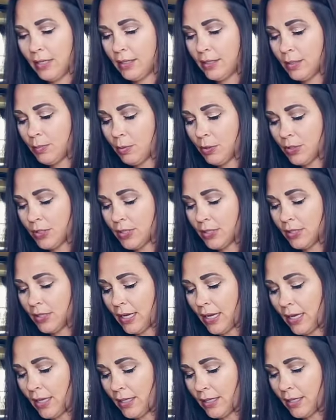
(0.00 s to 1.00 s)
This
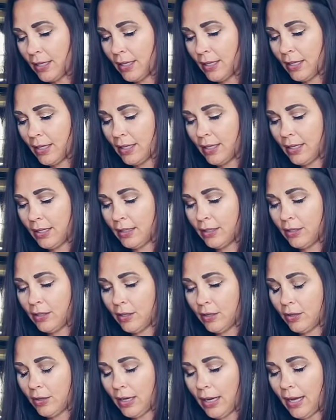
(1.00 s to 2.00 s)
person had, you
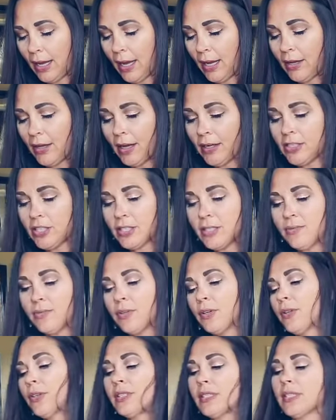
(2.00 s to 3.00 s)
know, I, I just
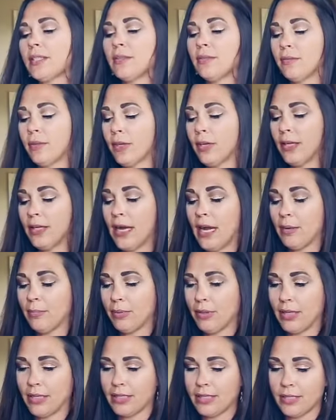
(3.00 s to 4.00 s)
feel this is a very
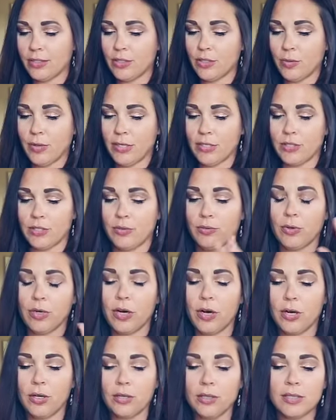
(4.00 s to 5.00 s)
complex situation,
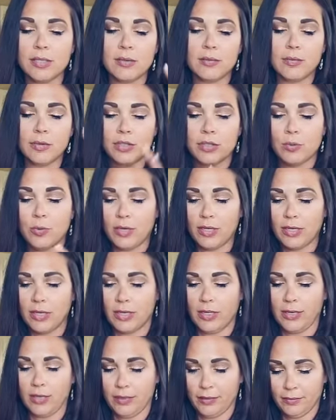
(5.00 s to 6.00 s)
regardless of which way you
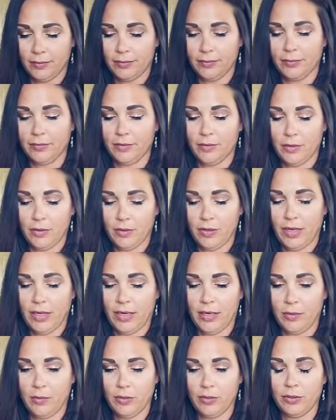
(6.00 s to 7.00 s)
cut it.
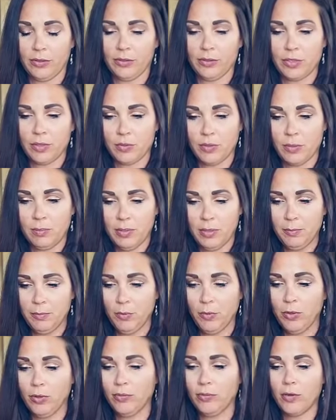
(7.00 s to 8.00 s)
Okay, whether there's three
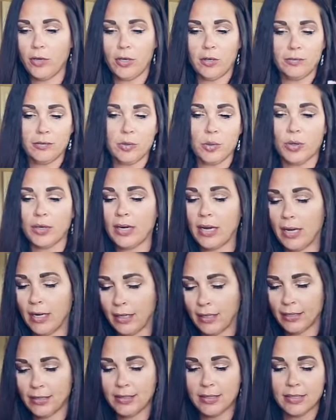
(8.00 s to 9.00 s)
people involved or
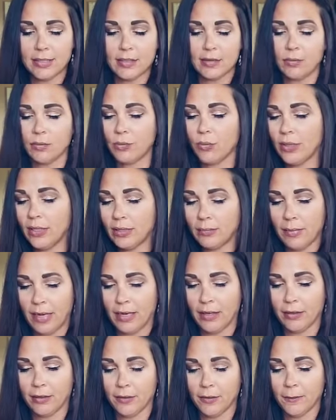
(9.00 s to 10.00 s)
not, it doesn't really
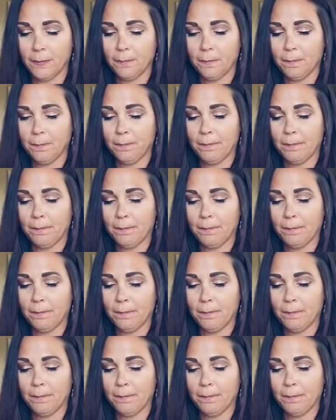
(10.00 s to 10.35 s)
matter.